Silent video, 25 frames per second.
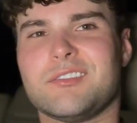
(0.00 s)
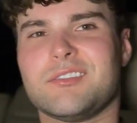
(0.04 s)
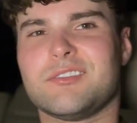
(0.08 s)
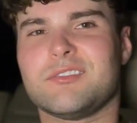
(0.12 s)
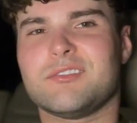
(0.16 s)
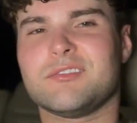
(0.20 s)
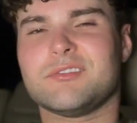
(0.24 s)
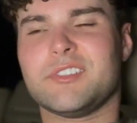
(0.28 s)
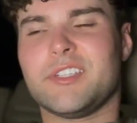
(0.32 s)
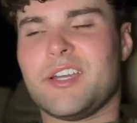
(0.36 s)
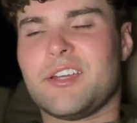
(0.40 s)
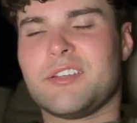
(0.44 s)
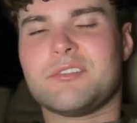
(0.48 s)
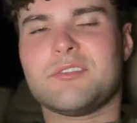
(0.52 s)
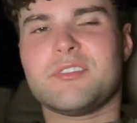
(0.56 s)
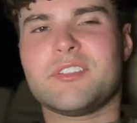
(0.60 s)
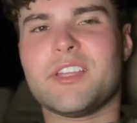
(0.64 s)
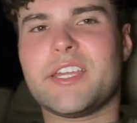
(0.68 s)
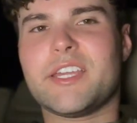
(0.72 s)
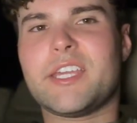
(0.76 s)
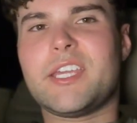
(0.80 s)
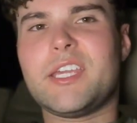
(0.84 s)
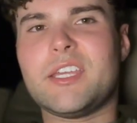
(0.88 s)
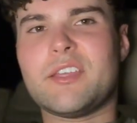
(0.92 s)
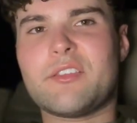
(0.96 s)
Yeah, the
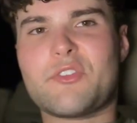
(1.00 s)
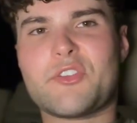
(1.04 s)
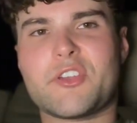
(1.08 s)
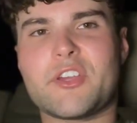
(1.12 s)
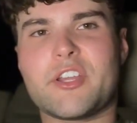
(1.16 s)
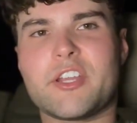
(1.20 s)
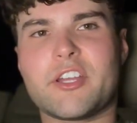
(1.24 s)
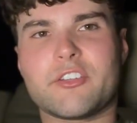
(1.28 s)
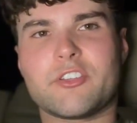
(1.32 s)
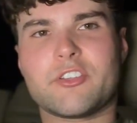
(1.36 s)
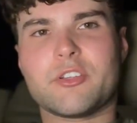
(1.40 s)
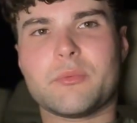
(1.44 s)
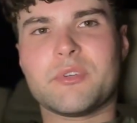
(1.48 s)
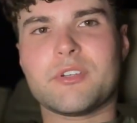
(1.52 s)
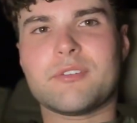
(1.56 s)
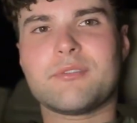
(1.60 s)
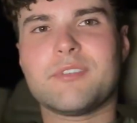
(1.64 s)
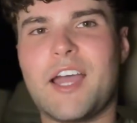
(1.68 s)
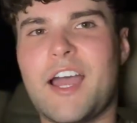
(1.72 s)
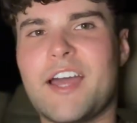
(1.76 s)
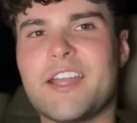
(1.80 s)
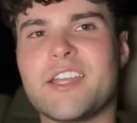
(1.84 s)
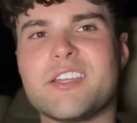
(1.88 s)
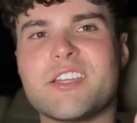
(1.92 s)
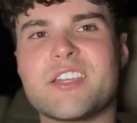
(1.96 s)
heat's getting to me.
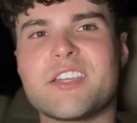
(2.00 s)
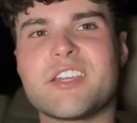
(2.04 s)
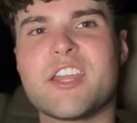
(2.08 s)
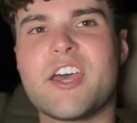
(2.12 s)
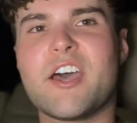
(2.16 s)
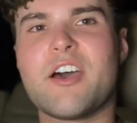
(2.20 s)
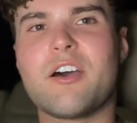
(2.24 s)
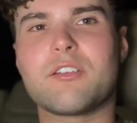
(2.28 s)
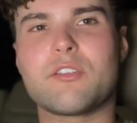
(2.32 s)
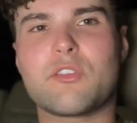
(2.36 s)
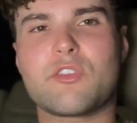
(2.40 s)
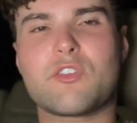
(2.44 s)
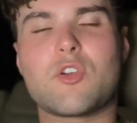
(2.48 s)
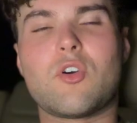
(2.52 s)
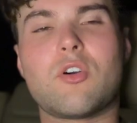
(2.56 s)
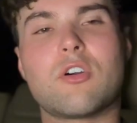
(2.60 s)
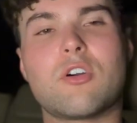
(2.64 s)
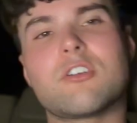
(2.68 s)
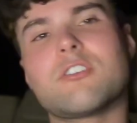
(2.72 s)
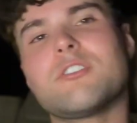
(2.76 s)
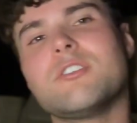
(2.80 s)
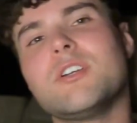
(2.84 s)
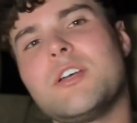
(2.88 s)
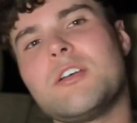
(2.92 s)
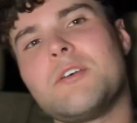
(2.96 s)
I need to get out of this car.
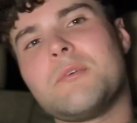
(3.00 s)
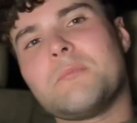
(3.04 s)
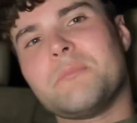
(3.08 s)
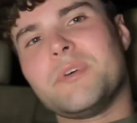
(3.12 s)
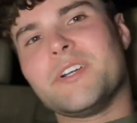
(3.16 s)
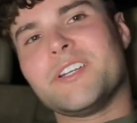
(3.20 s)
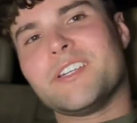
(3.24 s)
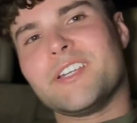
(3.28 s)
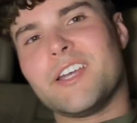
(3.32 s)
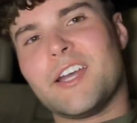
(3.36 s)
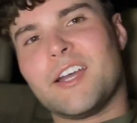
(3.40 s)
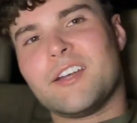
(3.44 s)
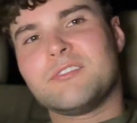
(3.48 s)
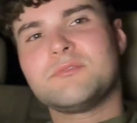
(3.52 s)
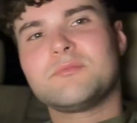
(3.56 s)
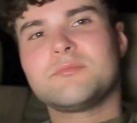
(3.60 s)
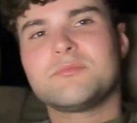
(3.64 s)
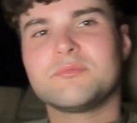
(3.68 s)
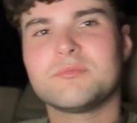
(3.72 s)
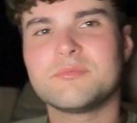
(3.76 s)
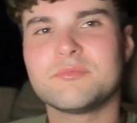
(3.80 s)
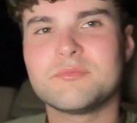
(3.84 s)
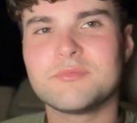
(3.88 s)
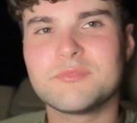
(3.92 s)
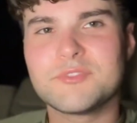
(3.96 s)
But yeah,
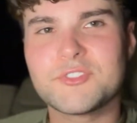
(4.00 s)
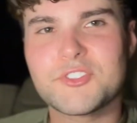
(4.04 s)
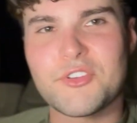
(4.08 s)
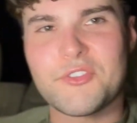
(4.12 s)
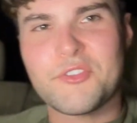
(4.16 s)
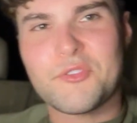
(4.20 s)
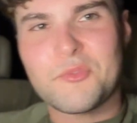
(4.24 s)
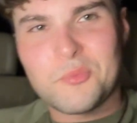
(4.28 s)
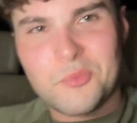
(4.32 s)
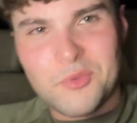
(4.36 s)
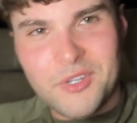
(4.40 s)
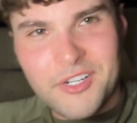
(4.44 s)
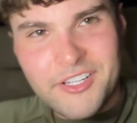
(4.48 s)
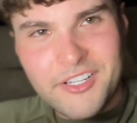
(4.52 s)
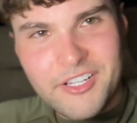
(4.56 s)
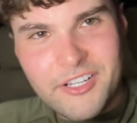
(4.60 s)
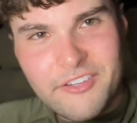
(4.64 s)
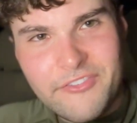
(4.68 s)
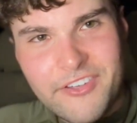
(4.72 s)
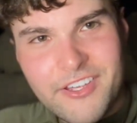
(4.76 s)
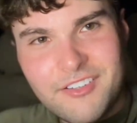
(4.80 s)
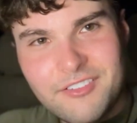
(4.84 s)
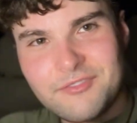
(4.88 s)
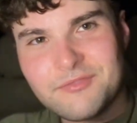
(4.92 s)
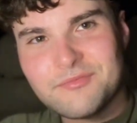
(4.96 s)
just wanted to
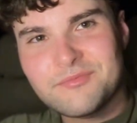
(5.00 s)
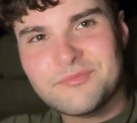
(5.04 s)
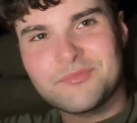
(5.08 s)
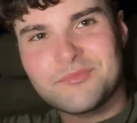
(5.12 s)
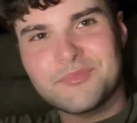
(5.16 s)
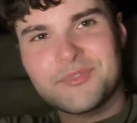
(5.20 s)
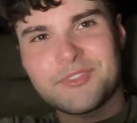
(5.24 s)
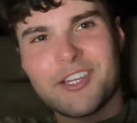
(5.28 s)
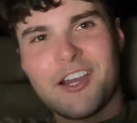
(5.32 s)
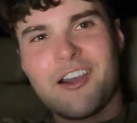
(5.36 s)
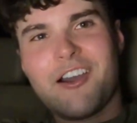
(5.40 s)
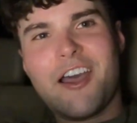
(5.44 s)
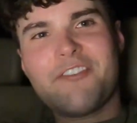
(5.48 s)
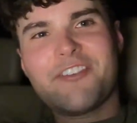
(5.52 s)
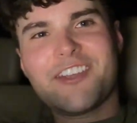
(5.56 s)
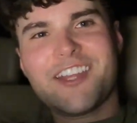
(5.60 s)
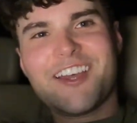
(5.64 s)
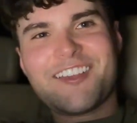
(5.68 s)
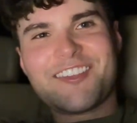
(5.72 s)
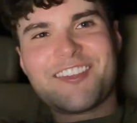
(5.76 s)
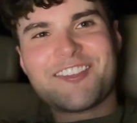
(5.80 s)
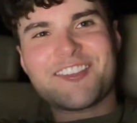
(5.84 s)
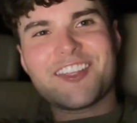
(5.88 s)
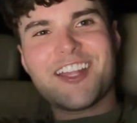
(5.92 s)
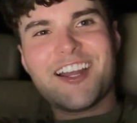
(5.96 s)
vent. Y'all have a
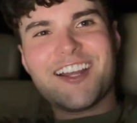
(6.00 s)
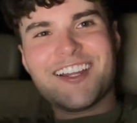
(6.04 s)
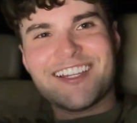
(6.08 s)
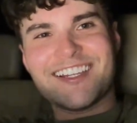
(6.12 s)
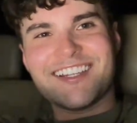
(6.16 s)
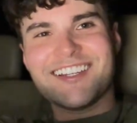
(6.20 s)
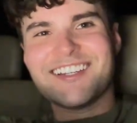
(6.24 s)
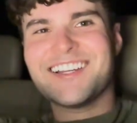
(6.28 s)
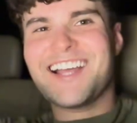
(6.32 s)
nice night.